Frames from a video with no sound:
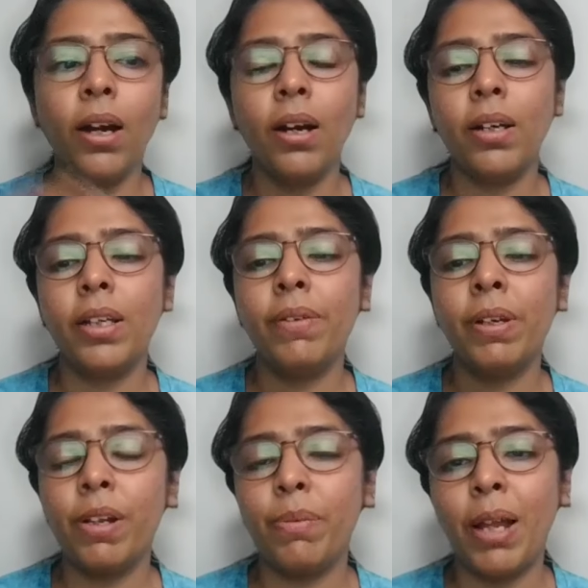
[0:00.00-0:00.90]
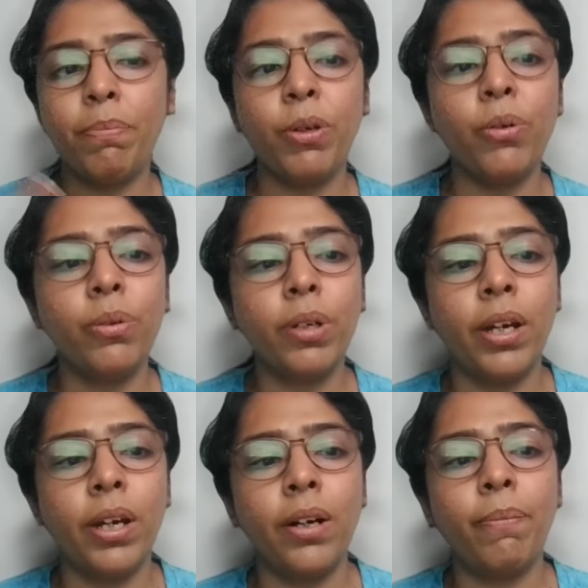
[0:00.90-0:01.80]
it will help you
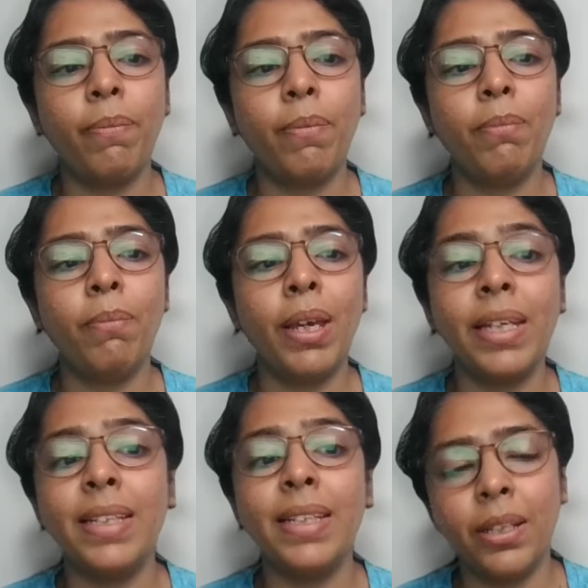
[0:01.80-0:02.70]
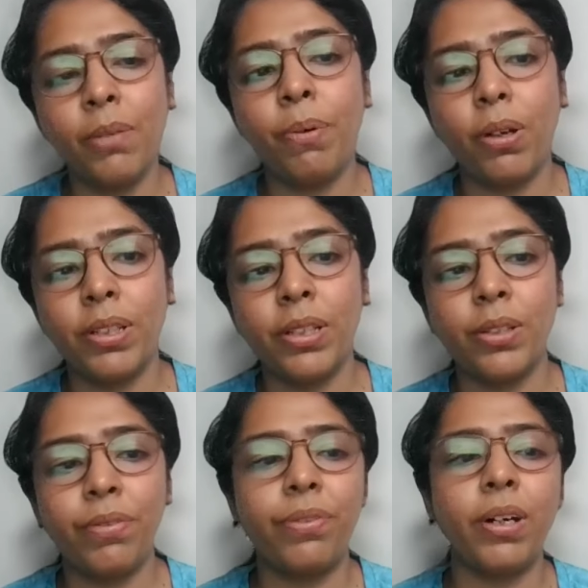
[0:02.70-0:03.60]
make easy the process of
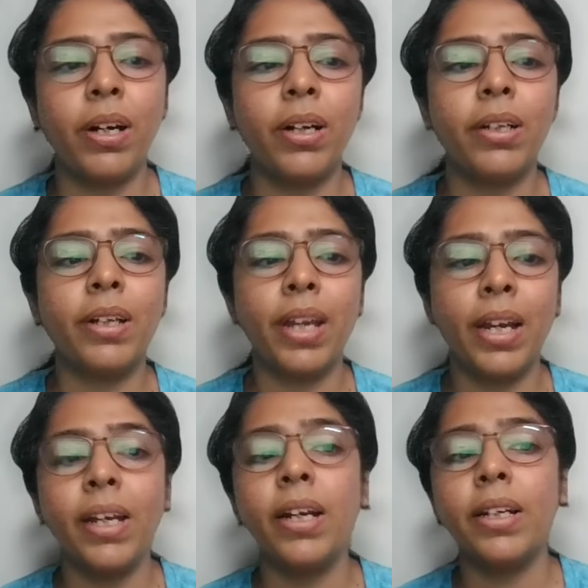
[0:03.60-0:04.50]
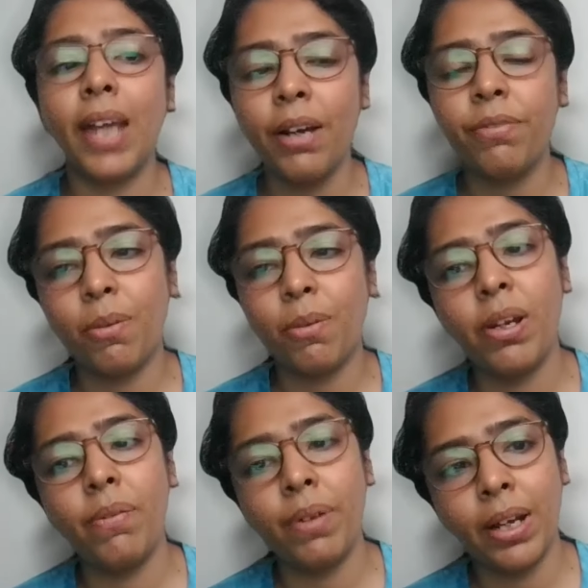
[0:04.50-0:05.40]
creating a DAC from a
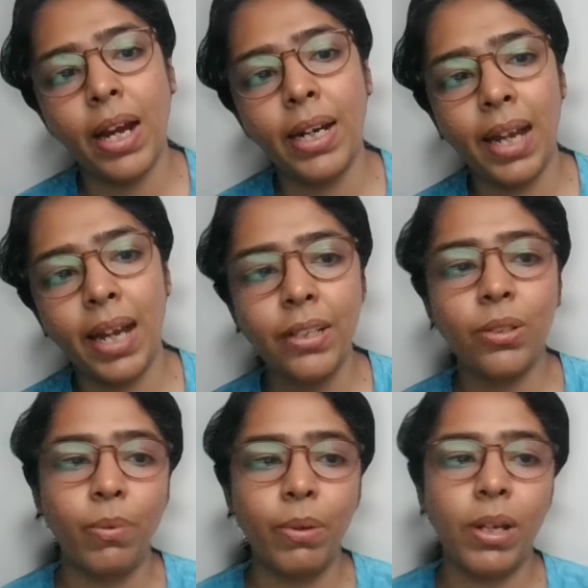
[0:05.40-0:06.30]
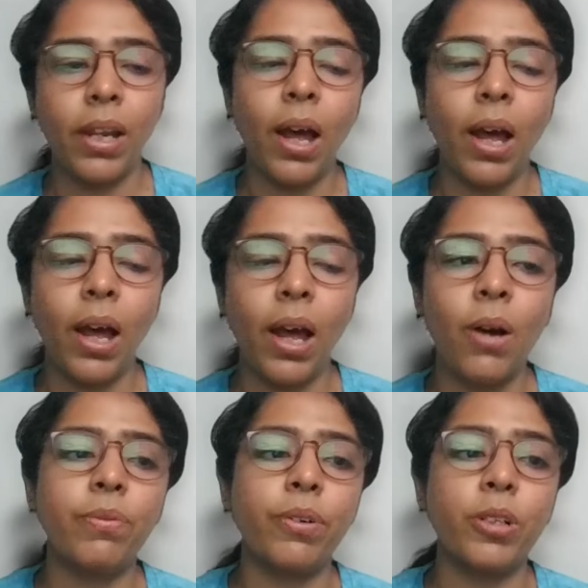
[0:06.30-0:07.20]
living guideline. So it will
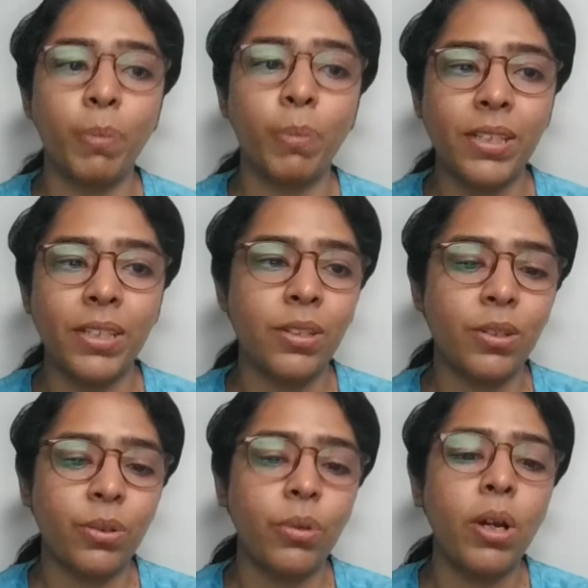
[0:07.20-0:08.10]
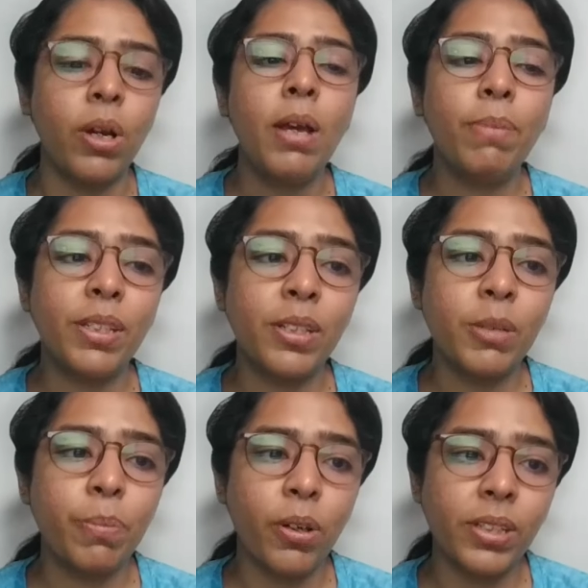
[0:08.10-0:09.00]
allow for spaces to
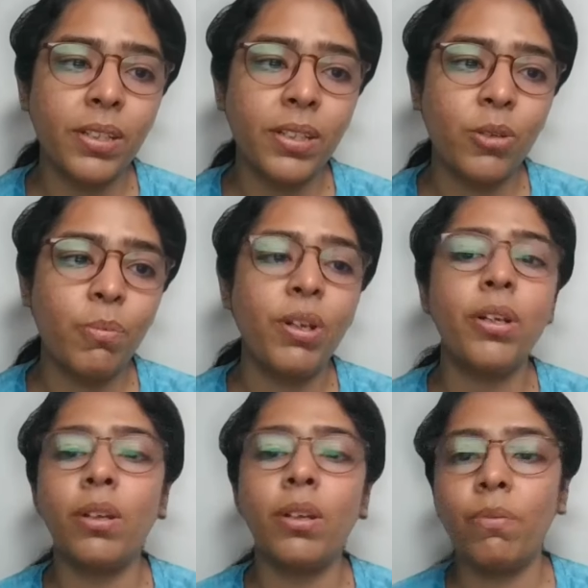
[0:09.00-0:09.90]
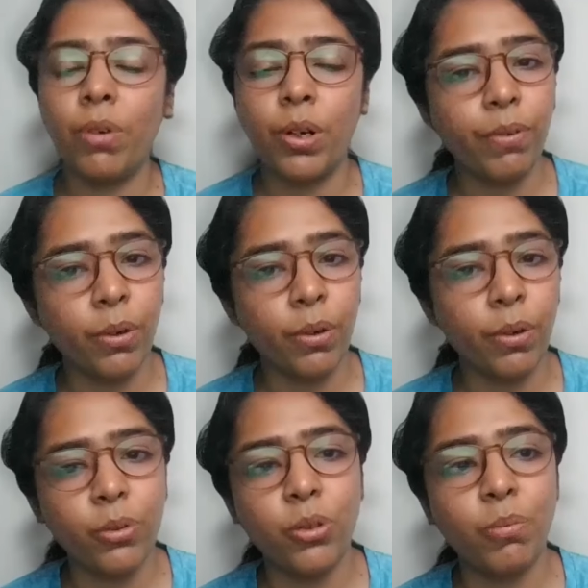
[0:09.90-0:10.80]
business processes to be written,
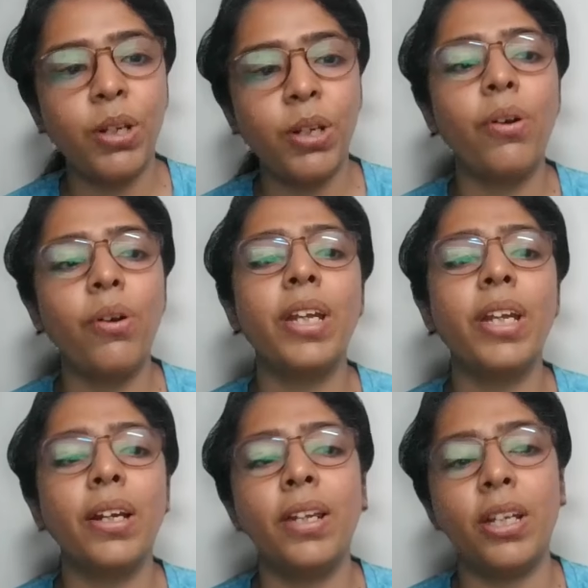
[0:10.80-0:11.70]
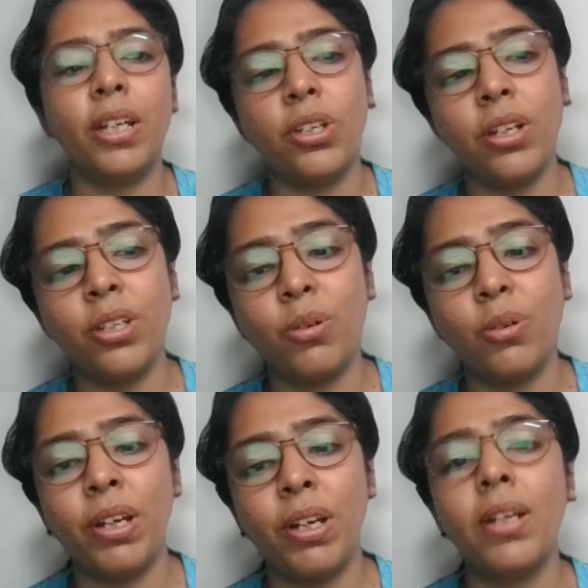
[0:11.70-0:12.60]
workflows to be drawn, data dictionaries to
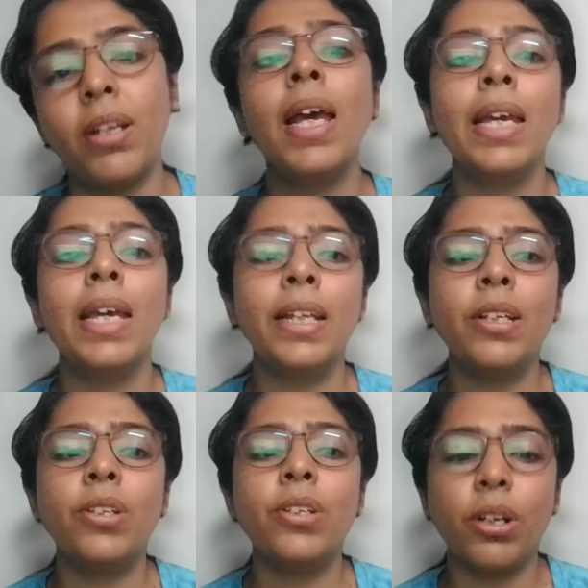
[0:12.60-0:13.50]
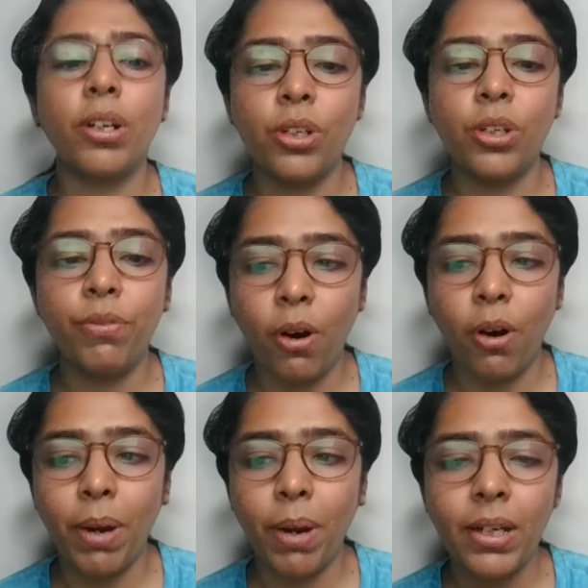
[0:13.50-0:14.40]
be done in a structured
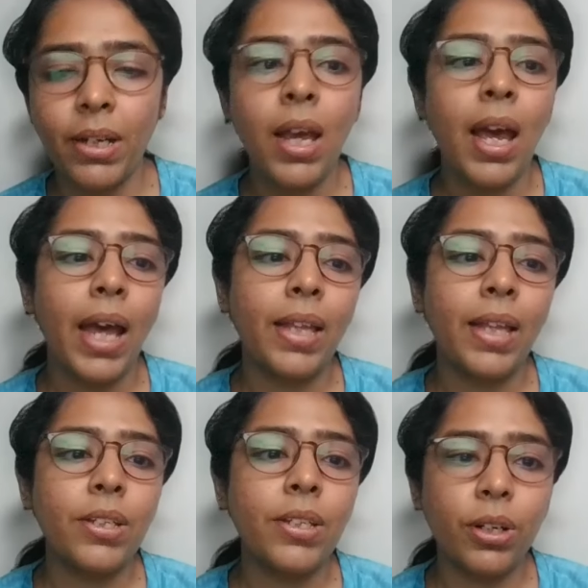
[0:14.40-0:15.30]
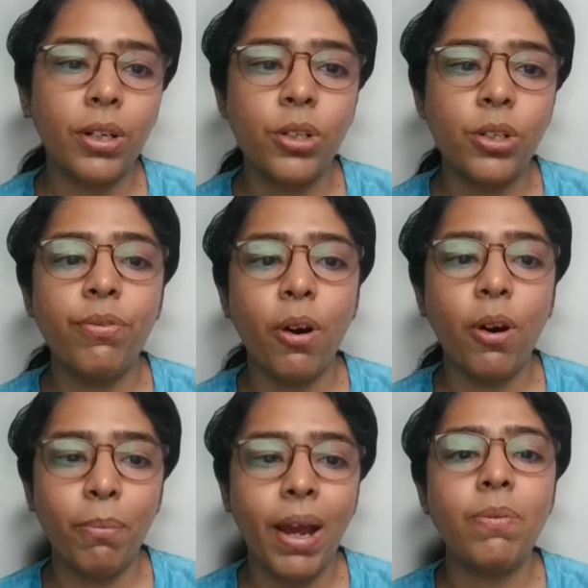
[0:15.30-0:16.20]
format. And that structured
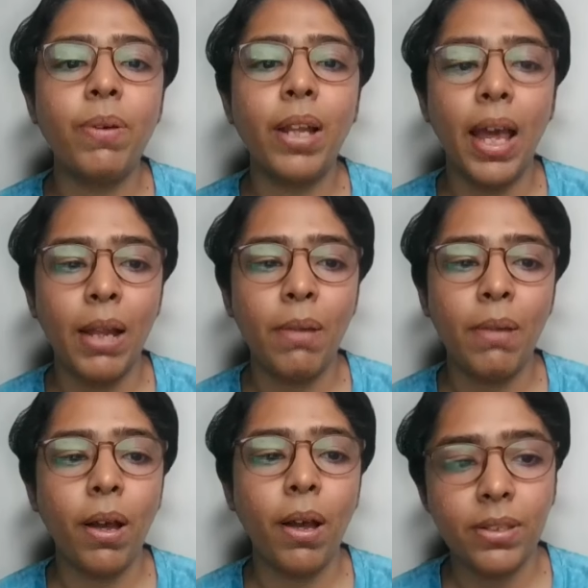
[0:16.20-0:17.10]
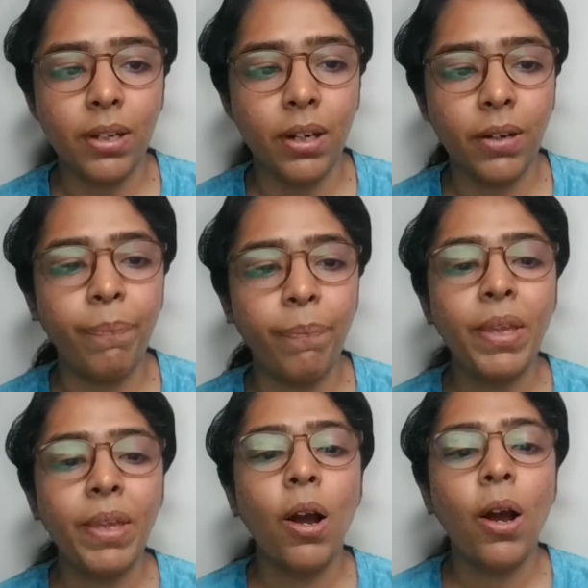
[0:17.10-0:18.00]
format will help us
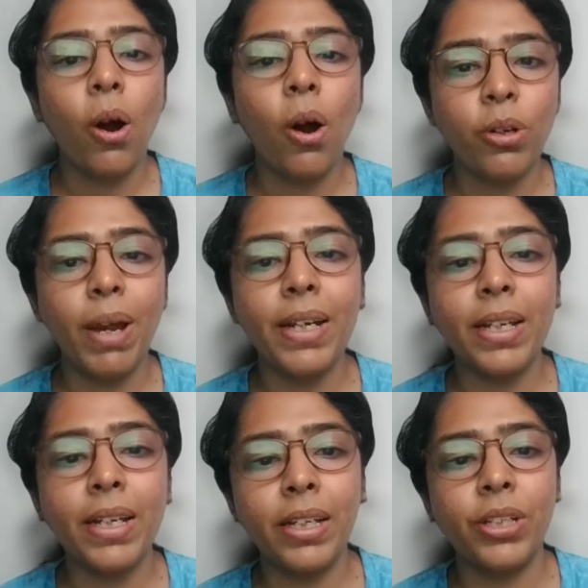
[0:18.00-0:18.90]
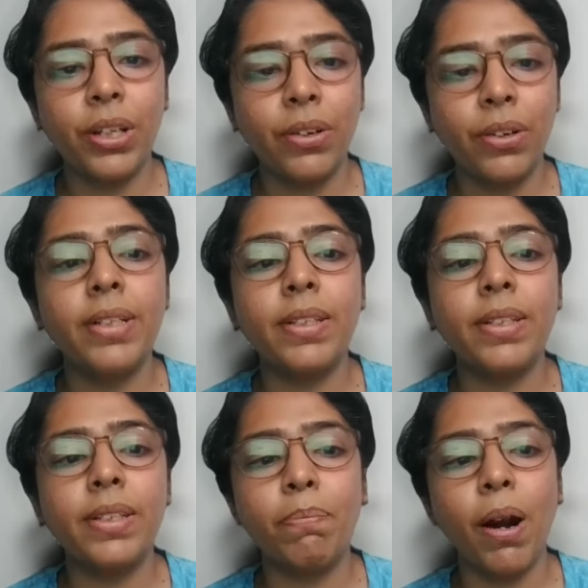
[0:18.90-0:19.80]
automatically generate
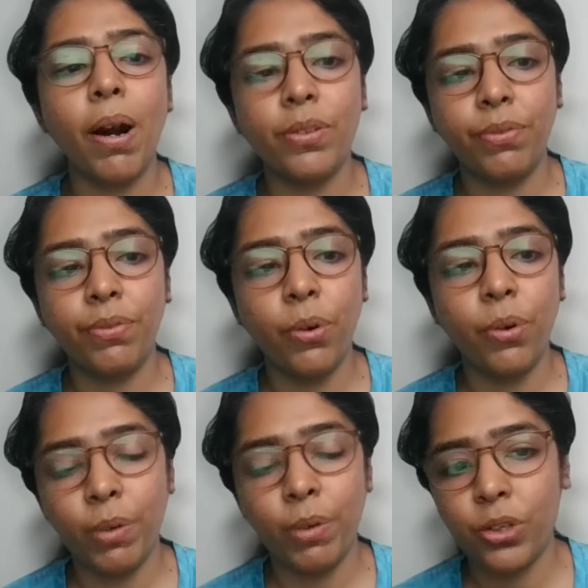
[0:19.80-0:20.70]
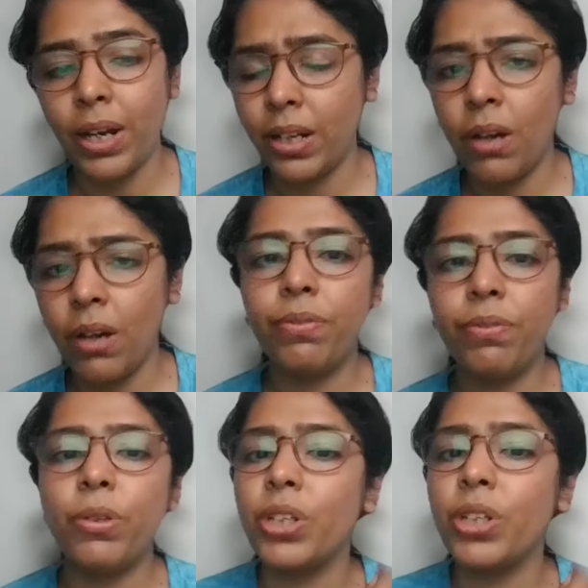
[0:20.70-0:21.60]
some parts of code, which right now to
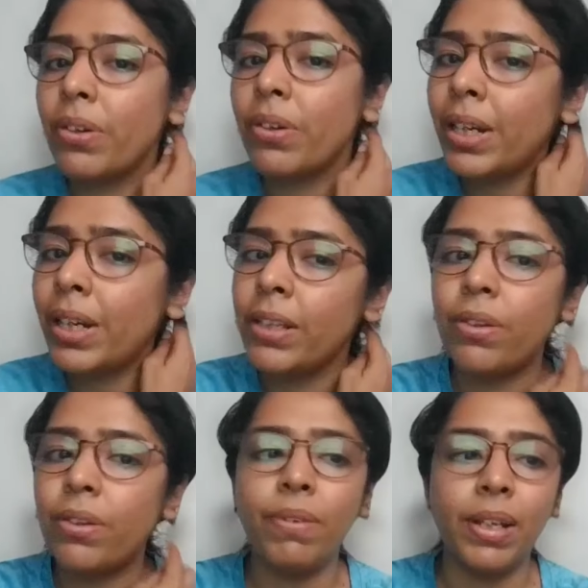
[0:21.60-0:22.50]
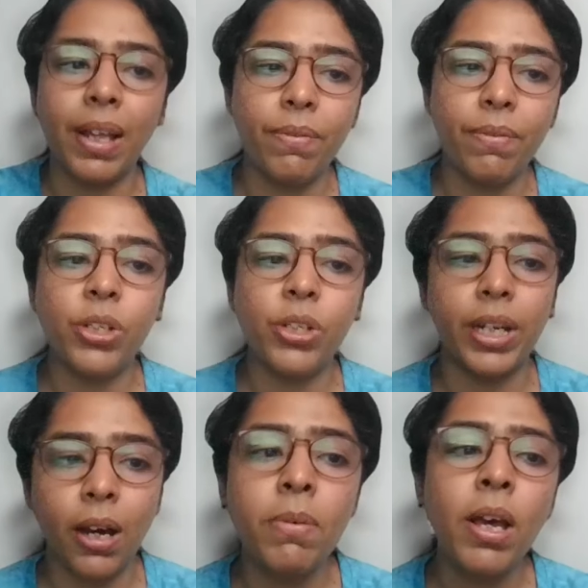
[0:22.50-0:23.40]
generate L3, we leverage
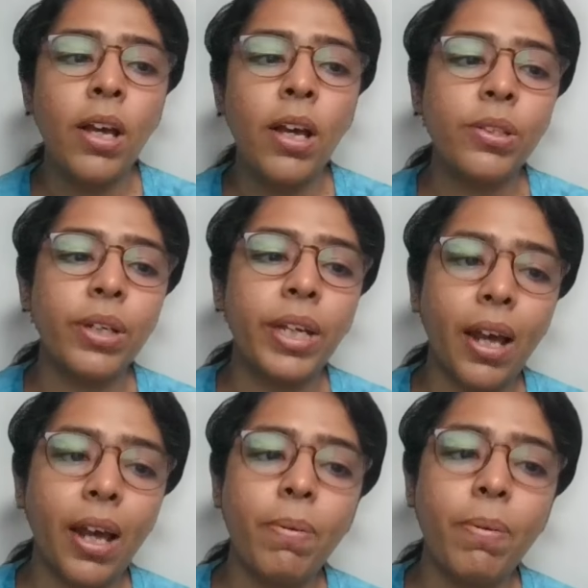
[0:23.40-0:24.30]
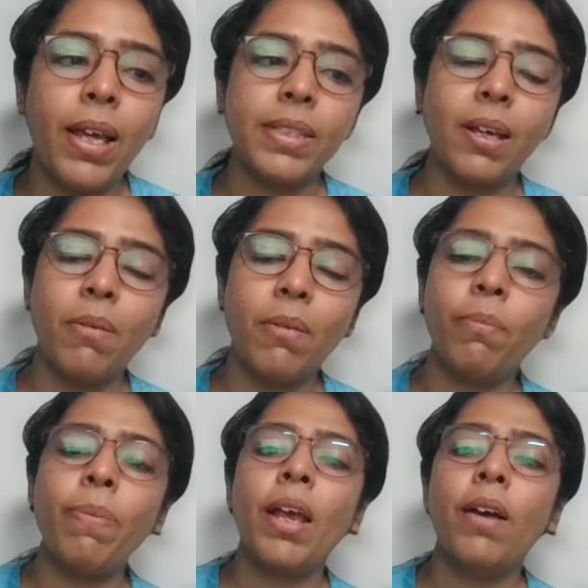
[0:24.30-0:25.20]
GitHub. So GitHub has some